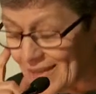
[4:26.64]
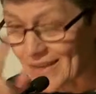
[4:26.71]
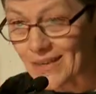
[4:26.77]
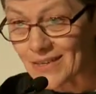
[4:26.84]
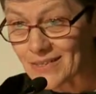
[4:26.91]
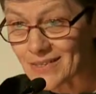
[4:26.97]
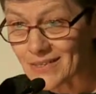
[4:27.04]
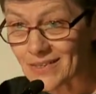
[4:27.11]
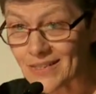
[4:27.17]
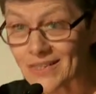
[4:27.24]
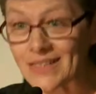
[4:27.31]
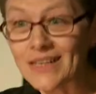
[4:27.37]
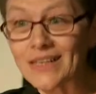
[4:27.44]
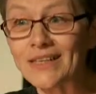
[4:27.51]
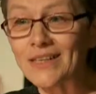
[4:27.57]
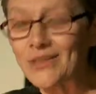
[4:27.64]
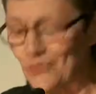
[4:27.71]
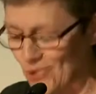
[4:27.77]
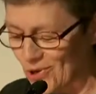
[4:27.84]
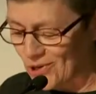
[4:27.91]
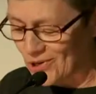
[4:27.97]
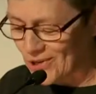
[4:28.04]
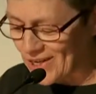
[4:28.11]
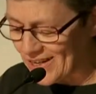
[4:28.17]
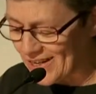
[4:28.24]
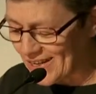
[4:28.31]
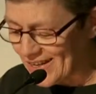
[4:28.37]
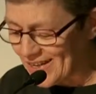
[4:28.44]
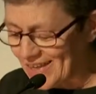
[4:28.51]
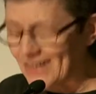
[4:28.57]
Yes, the T word
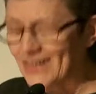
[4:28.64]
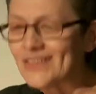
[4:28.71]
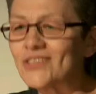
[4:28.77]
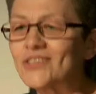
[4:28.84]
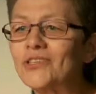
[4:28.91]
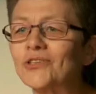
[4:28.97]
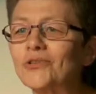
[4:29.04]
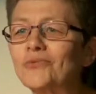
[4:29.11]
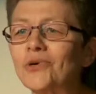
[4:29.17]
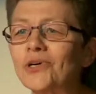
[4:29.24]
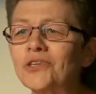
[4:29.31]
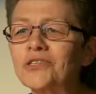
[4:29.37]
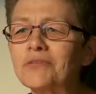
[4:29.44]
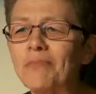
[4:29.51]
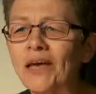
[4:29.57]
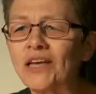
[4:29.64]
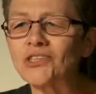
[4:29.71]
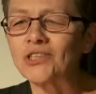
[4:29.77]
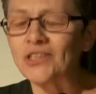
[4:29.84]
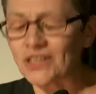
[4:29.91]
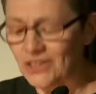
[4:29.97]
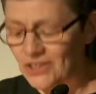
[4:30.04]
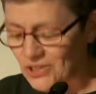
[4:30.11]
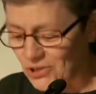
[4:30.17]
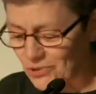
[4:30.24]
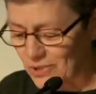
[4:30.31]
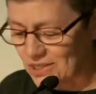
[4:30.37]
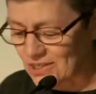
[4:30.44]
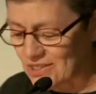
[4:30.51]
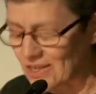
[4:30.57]
still works magic in the
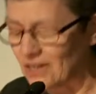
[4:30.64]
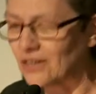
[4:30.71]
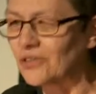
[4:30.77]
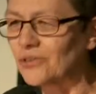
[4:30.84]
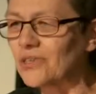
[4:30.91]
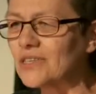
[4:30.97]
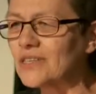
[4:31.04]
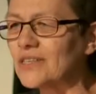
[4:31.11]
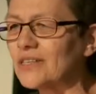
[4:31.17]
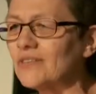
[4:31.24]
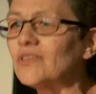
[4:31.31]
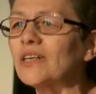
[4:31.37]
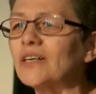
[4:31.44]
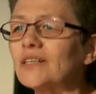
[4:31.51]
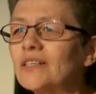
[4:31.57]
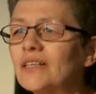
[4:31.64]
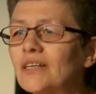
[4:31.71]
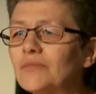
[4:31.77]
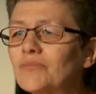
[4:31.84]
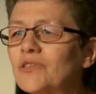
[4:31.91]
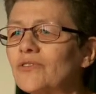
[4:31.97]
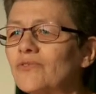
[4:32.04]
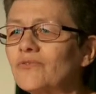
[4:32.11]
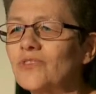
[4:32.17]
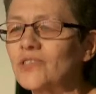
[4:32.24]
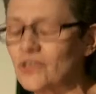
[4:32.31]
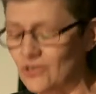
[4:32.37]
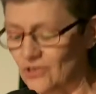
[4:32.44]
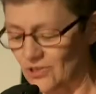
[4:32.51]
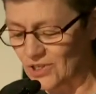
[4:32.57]
US Congress, even at times of
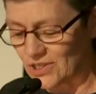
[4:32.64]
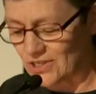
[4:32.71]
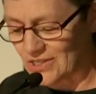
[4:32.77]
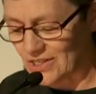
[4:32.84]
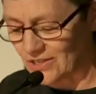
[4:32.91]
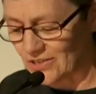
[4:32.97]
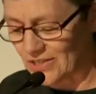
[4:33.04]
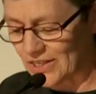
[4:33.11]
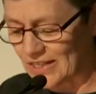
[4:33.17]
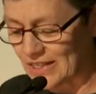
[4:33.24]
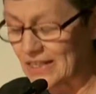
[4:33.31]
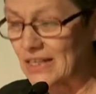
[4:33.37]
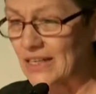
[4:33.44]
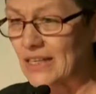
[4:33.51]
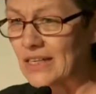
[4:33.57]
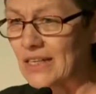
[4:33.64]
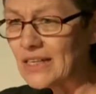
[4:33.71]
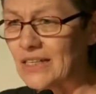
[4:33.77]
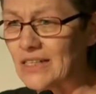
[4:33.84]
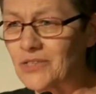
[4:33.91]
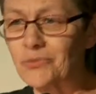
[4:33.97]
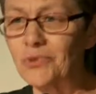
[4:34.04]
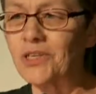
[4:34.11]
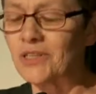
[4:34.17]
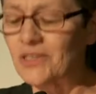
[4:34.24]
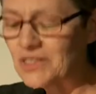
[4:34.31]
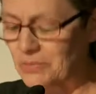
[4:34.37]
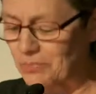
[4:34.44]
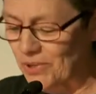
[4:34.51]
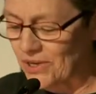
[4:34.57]
fiscal austerity, as
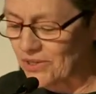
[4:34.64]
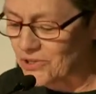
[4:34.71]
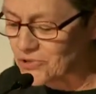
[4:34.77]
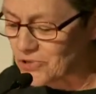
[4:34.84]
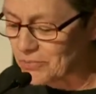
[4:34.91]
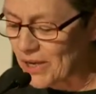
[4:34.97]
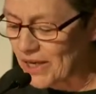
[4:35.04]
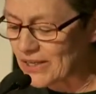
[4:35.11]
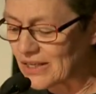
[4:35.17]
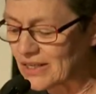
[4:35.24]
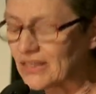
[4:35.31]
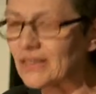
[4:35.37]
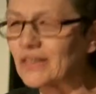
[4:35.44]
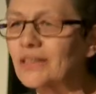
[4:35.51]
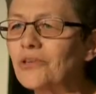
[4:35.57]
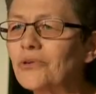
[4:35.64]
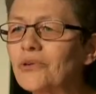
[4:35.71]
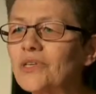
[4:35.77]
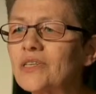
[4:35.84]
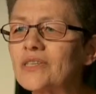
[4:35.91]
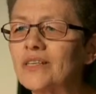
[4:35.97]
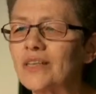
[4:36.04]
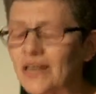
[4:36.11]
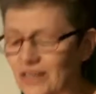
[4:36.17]
witnessed by the dramatically increasing